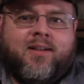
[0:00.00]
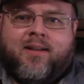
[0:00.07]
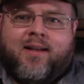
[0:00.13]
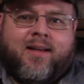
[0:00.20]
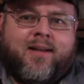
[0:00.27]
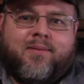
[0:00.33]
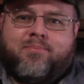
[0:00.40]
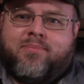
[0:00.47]

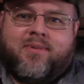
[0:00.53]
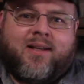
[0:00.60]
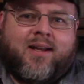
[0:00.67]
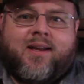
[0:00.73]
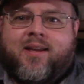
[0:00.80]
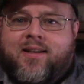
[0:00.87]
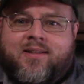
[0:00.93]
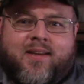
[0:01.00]
I'm
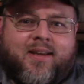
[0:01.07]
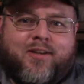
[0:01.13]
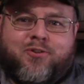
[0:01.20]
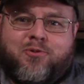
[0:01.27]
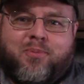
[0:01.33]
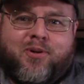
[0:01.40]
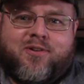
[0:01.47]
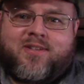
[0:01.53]
not going to take it
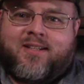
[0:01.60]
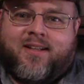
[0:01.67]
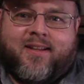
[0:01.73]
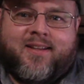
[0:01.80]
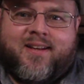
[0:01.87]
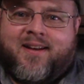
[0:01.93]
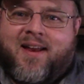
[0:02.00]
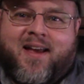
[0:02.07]
too
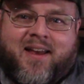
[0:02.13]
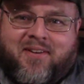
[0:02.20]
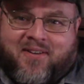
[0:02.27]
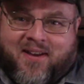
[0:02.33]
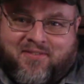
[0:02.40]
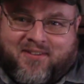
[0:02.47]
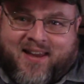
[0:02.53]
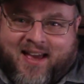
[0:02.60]
personally that I
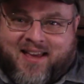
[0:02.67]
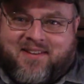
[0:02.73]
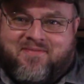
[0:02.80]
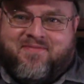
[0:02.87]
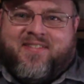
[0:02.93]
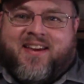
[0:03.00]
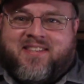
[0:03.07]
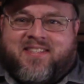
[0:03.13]
don't have a lot
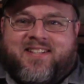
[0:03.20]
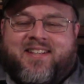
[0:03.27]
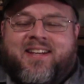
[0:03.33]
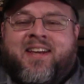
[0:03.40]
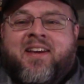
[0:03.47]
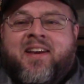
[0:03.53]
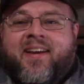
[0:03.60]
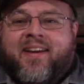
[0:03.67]

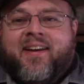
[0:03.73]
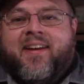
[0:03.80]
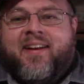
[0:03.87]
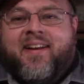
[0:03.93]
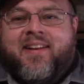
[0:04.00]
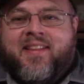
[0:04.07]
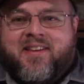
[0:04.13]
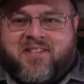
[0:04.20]
invested
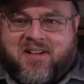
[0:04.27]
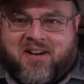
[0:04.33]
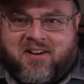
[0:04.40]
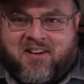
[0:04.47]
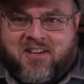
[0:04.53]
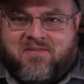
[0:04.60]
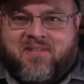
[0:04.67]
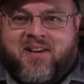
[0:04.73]
in this
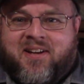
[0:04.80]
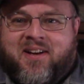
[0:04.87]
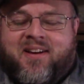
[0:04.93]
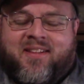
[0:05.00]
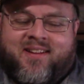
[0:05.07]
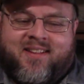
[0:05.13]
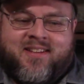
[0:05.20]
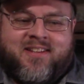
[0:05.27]
argument,
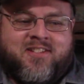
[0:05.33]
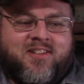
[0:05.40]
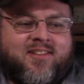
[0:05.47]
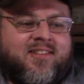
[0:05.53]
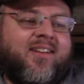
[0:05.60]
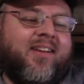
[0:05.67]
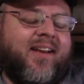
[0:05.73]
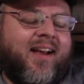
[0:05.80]
other than
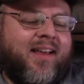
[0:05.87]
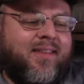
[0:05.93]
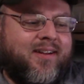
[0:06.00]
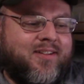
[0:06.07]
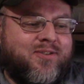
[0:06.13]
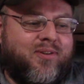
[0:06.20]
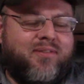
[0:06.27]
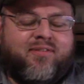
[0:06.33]
just, I
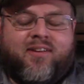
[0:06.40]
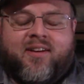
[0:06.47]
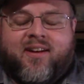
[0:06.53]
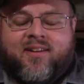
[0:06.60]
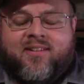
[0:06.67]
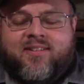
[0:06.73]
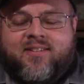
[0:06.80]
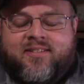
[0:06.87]
think it's sort of fun
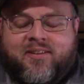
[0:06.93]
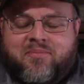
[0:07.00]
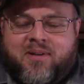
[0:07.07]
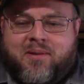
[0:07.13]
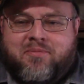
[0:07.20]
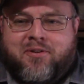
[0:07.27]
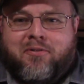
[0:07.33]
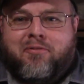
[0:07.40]
to
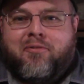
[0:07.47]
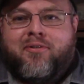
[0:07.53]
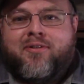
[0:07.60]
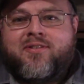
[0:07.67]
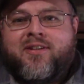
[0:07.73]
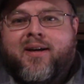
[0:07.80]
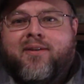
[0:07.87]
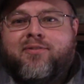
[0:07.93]
sometimes go through
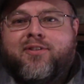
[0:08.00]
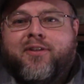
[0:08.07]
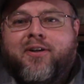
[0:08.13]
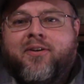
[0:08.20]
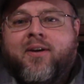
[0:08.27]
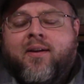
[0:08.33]
this stuff. So,